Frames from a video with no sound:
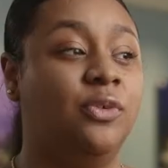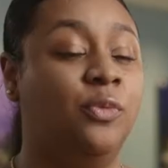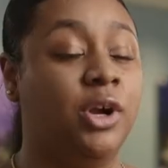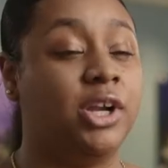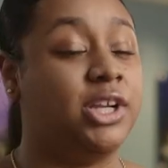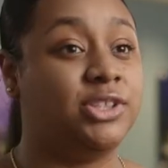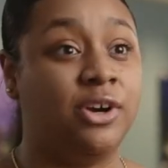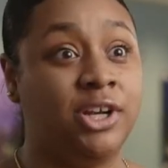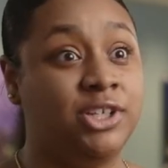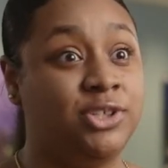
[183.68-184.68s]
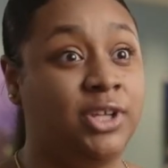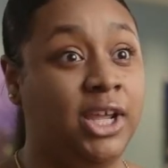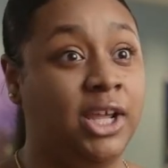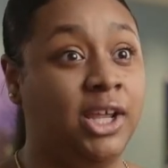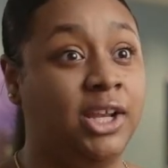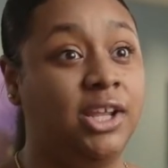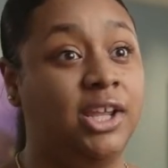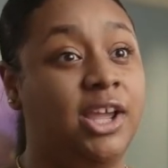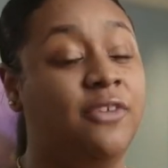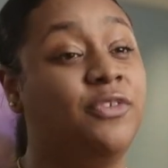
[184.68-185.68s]
Work as hard as you can.
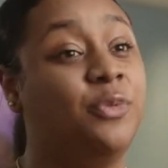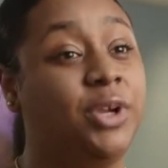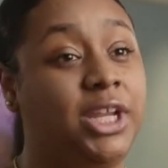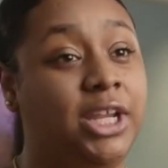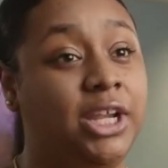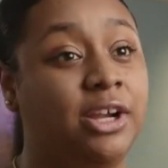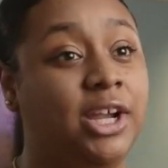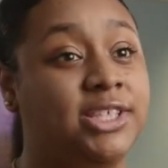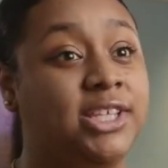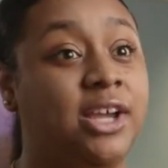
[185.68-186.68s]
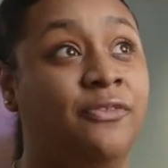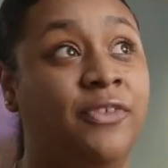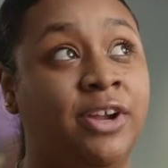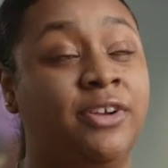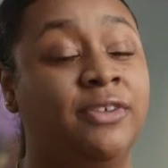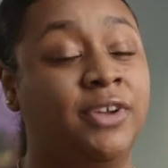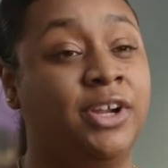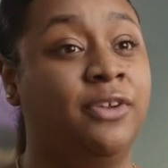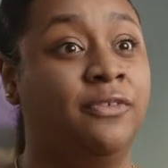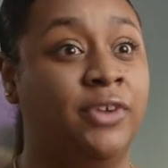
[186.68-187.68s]
Everyone here has a very,
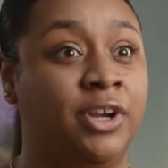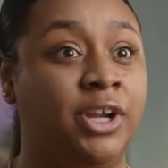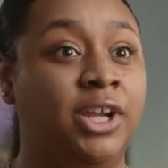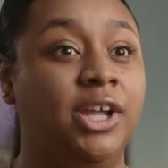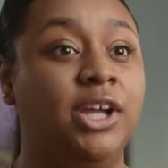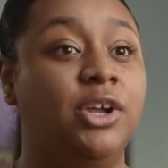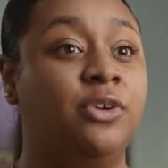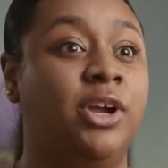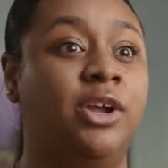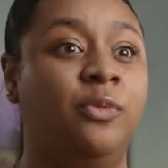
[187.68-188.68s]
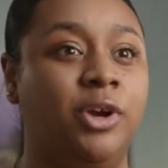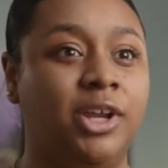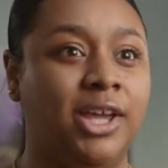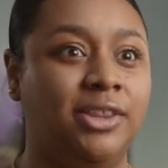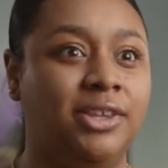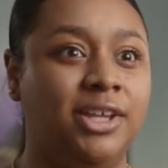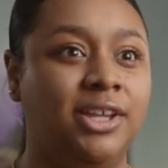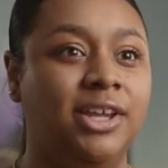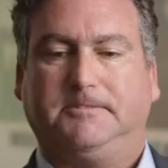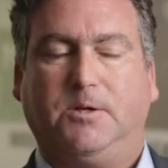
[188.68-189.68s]
very, very great work ethic.
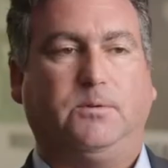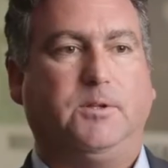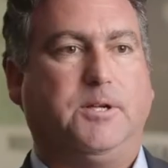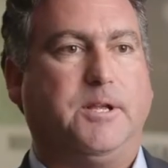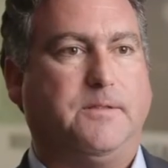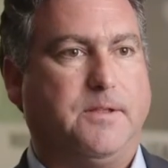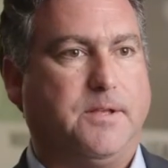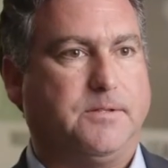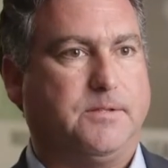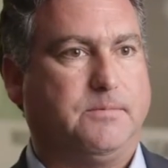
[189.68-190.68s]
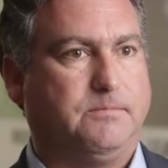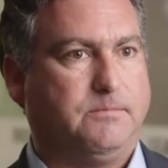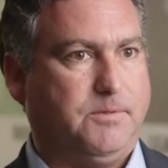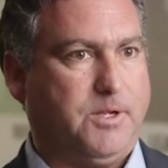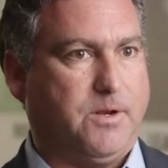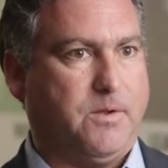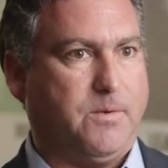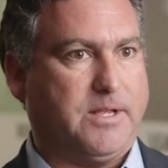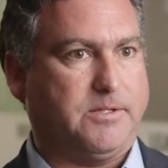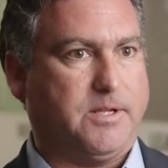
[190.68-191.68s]
Don't look at this,
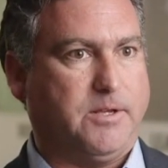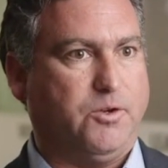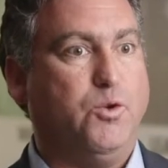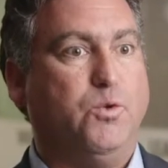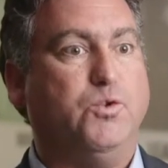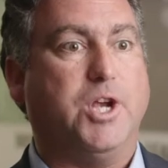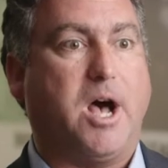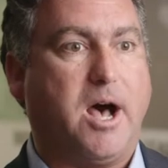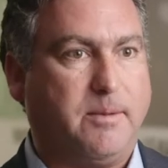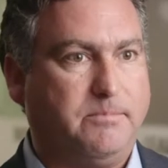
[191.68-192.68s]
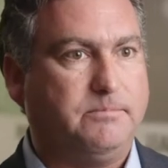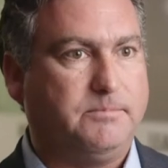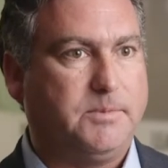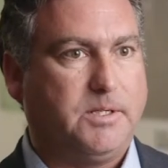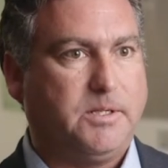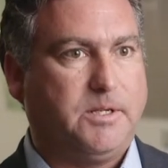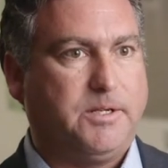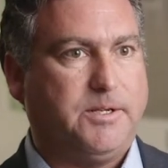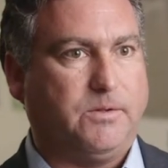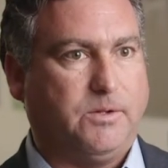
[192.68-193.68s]
as a new job.
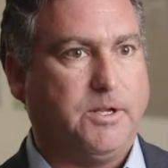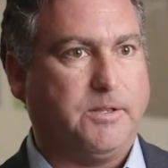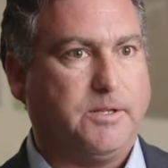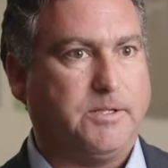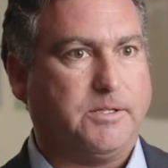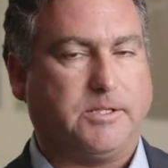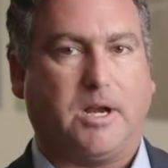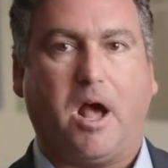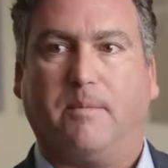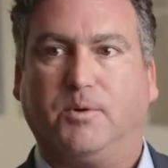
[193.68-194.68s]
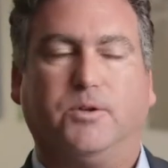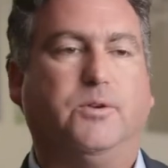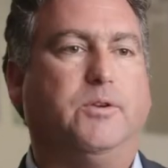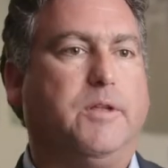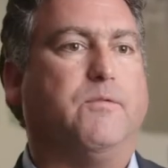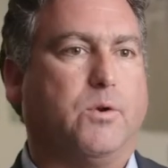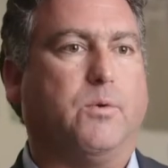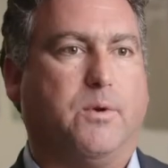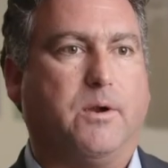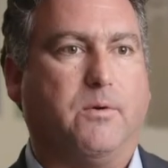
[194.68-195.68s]
Look at this as an opportunity for
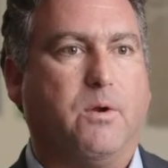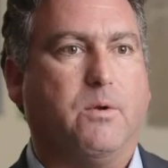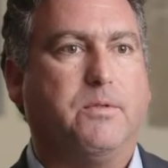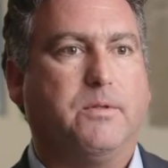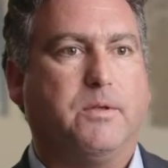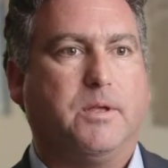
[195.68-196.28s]
career growth.